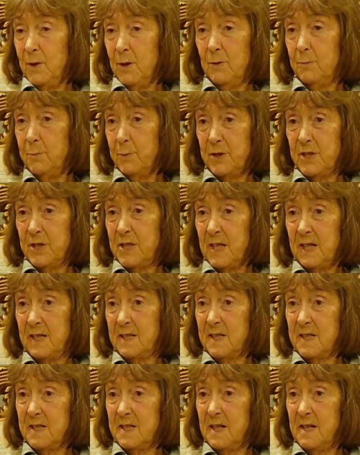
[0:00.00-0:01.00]

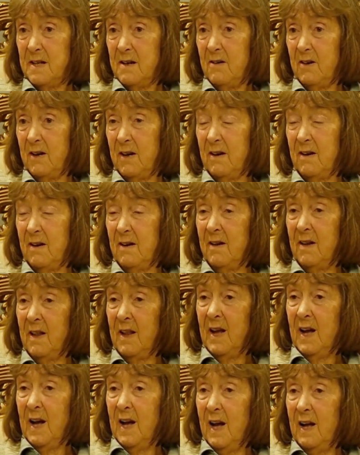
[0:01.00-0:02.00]
protected area,
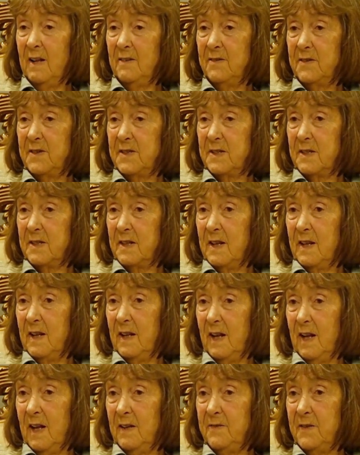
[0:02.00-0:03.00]
and
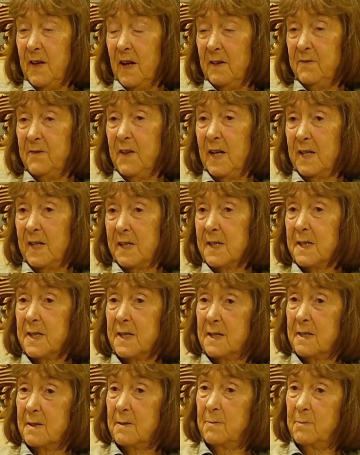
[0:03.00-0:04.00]

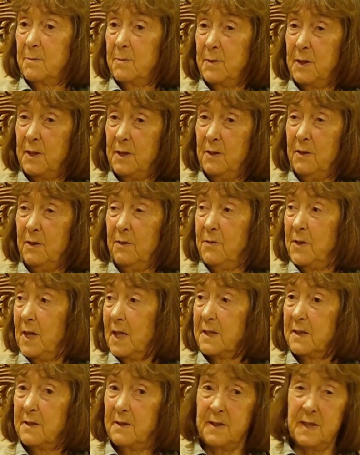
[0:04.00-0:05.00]
that's
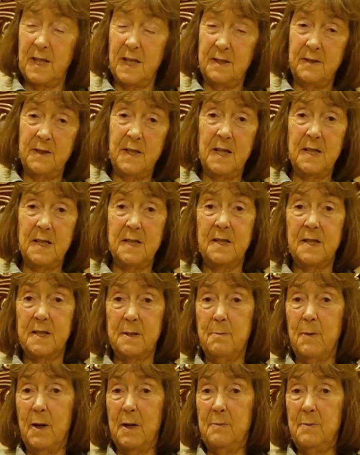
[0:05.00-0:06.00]
that to
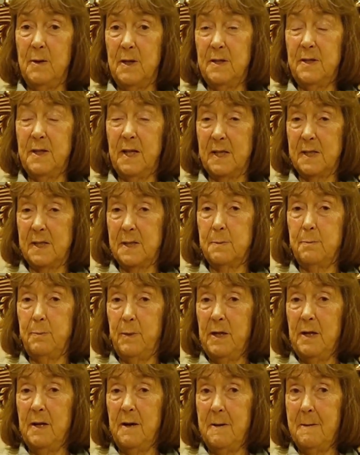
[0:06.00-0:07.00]
my mind, that's
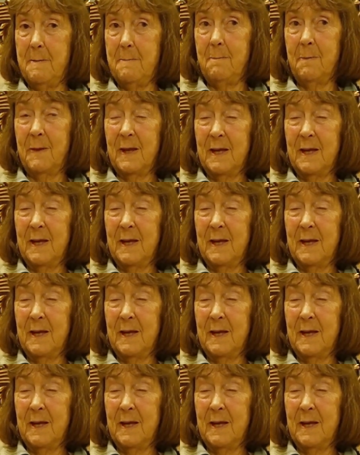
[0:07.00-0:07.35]
been that